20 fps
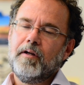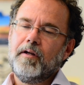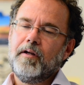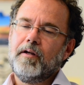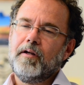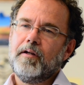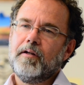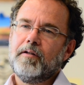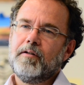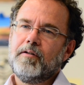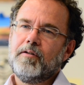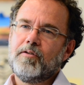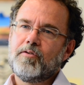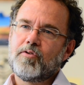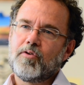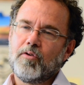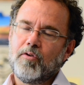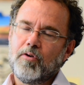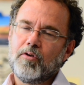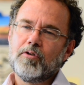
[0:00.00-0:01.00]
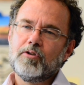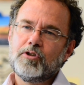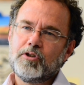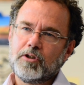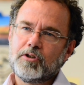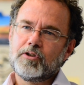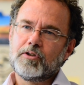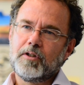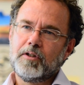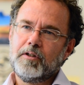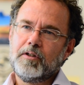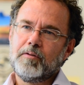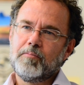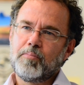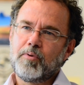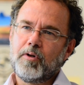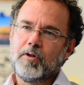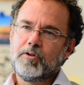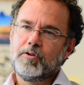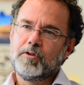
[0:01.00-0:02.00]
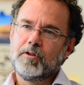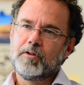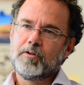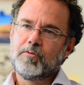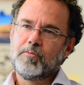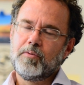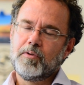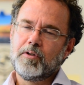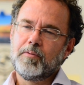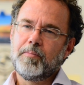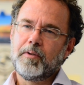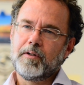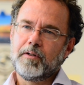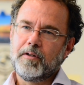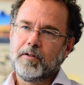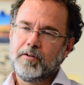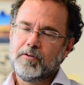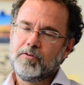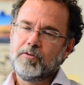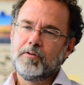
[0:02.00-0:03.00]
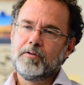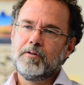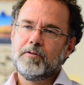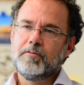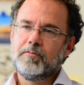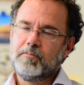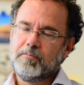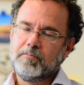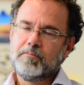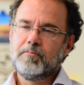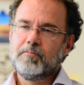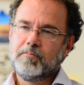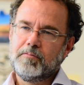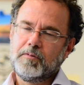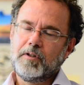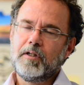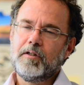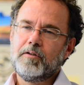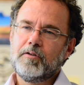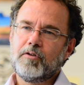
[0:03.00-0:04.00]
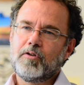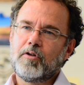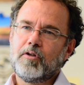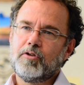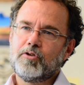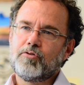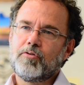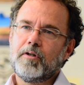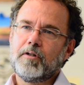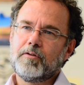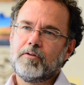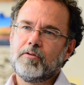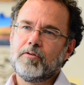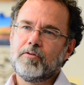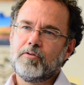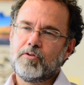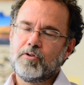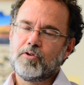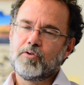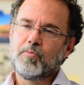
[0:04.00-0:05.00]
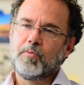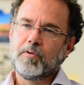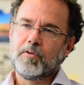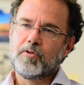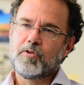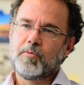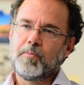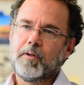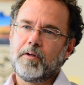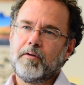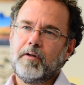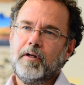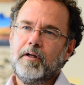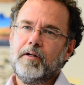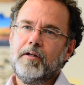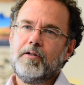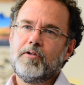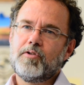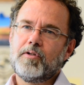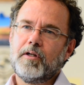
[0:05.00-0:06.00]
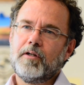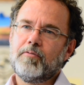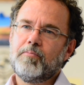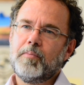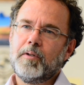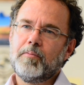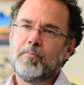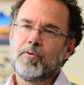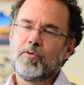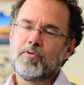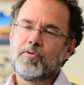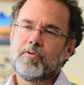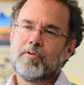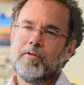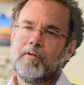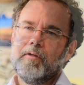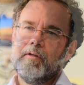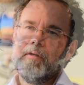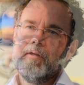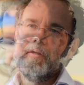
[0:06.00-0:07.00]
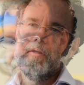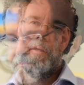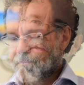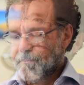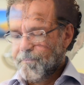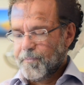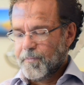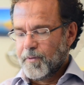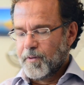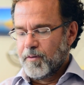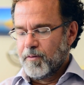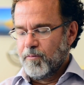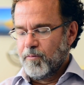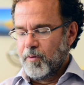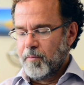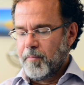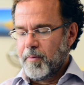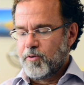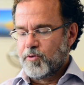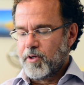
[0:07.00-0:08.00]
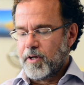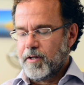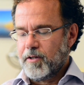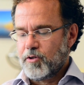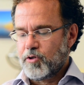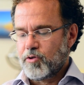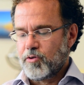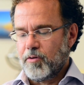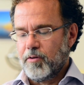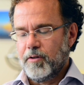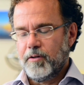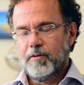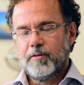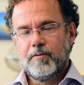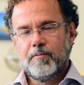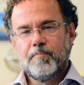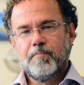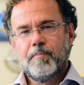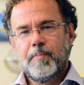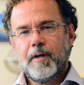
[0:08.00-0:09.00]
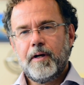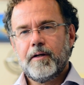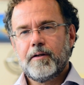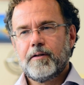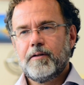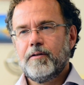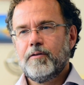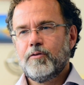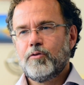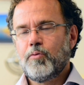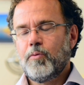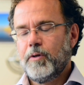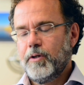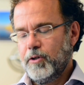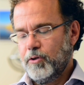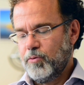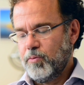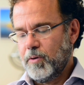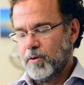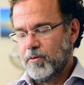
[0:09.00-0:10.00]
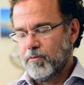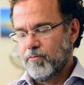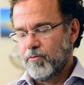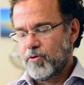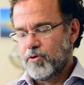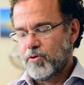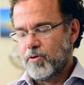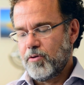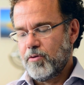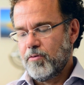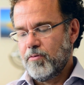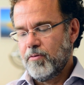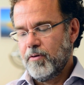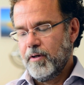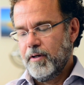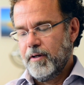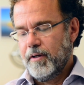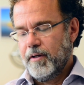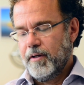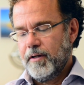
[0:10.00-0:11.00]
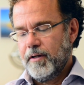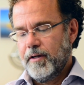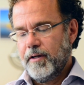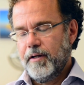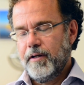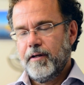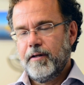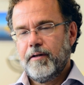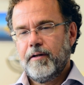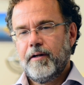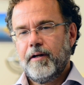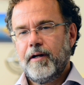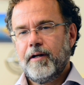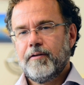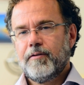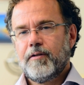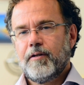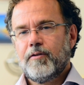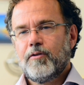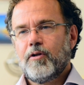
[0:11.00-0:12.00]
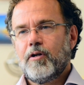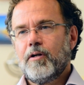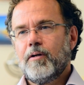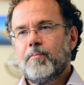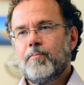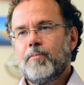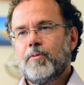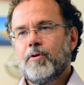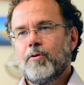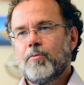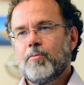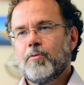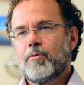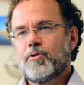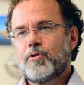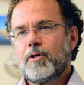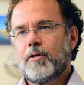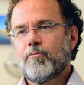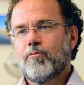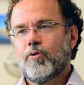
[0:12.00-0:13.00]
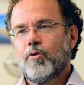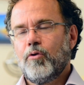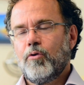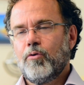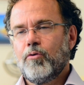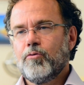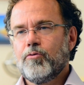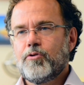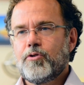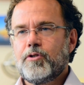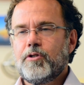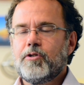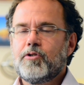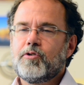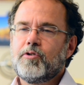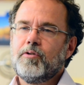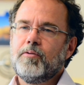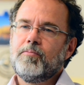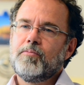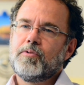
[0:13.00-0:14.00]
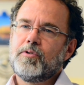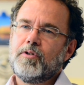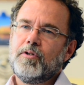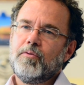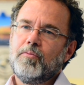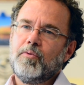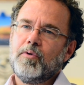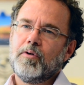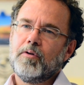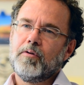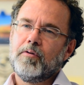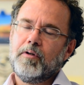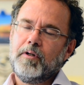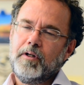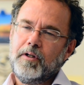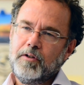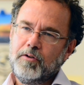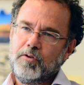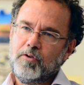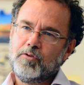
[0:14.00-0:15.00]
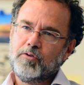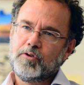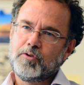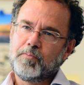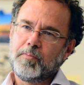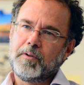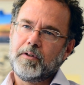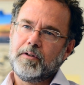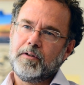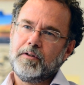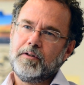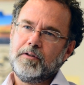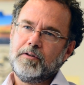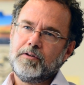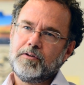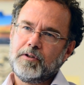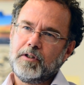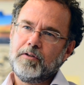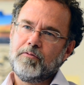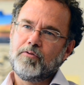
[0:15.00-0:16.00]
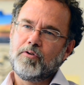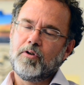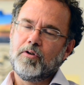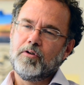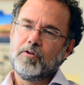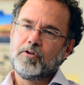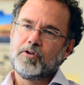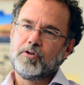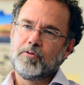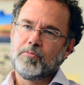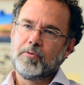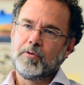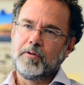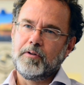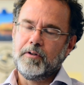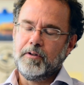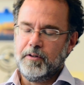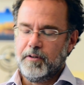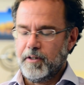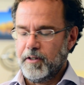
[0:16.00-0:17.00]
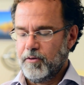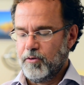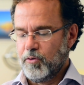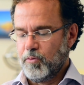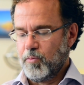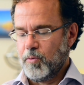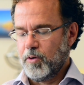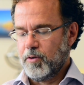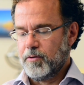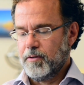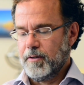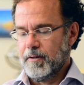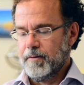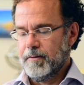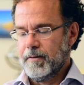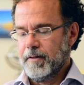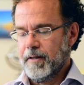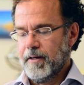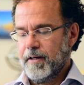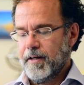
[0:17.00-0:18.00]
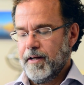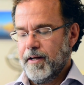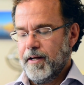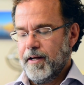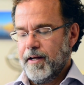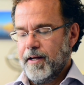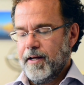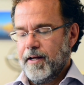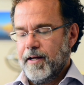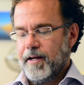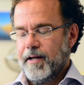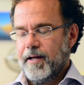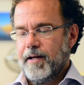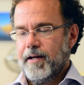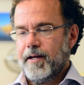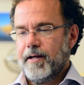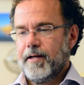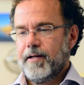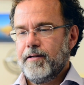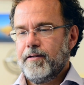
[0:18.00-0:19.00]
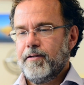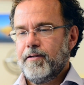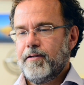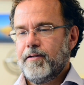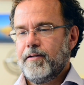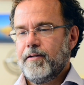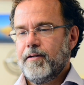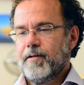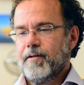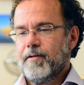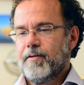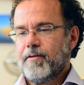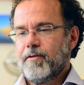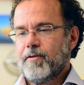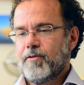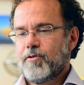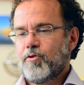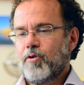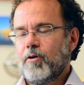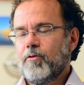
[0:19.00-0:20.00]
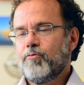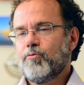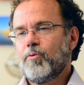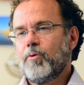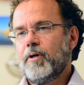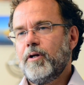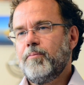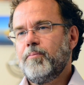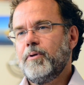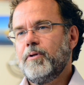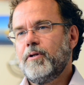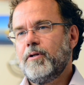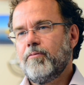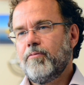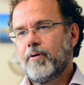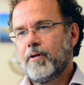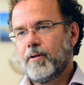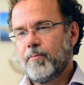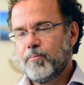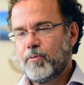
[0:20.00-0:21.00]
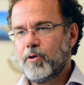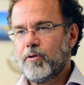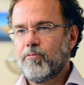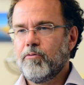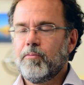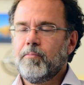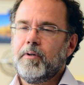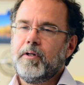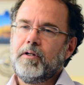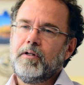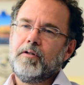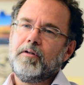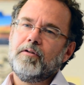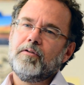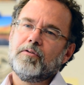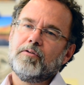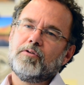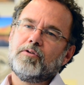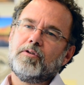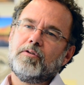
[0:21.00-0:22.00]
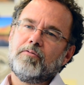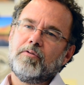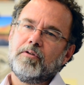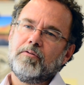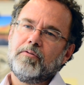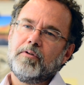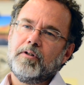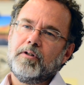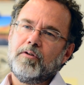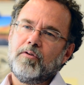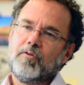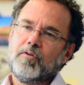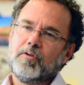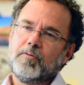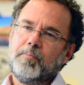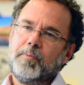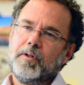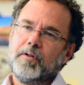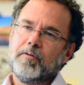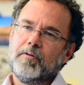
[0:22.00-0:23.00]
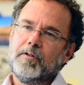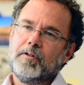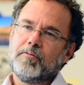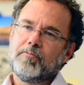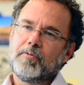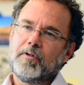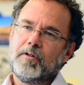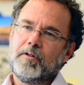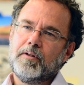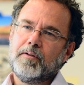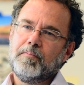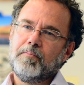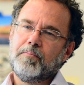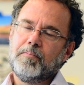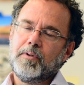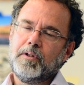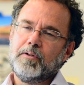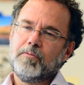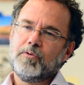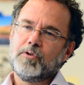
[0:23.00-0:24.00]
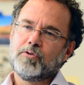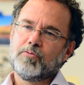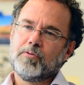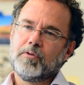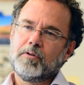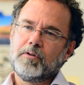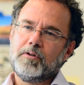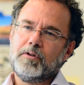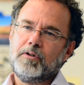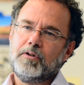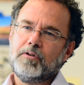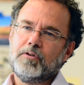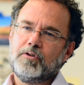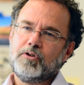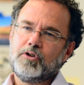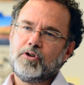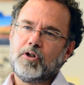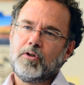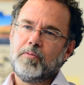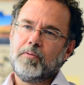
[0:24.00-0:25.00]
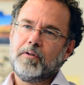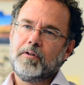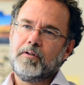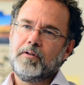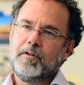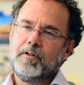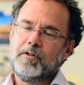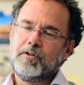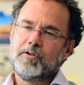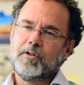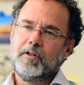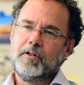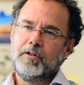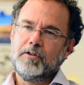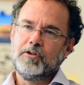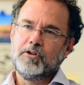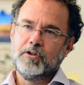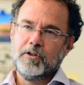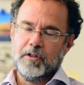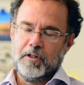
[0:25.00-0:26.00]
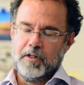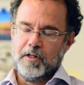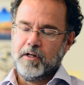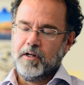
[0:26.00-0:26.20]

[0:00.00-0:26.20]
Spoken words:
And it's a large, exciting project with about 110 contractors as well as about 80 staff members. Well, Mosaic started back in 2012 or so. And at that time, there were several old systems that were in use by Safeguards to really get their work done. And this software had been developed over many years, over a very long period of time, but it was really showing its age.